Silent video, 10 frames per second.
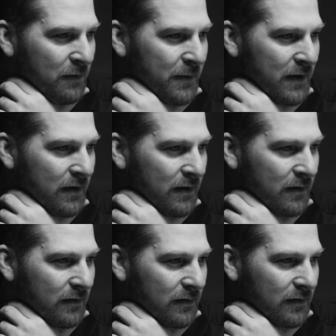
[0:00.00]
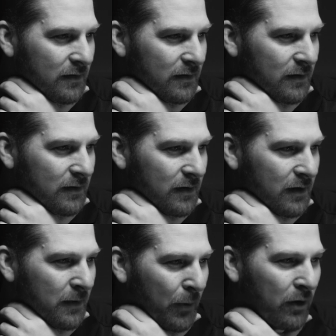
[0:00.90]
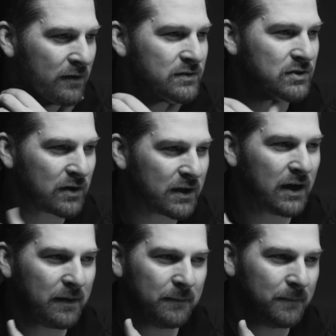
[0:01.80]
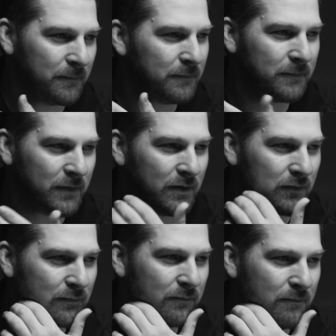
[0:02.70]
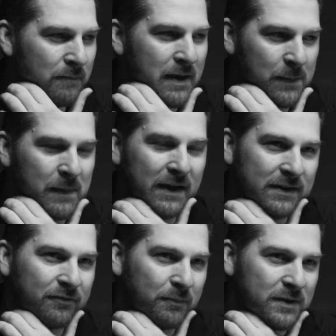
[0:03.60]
been a part of starting up, many, many different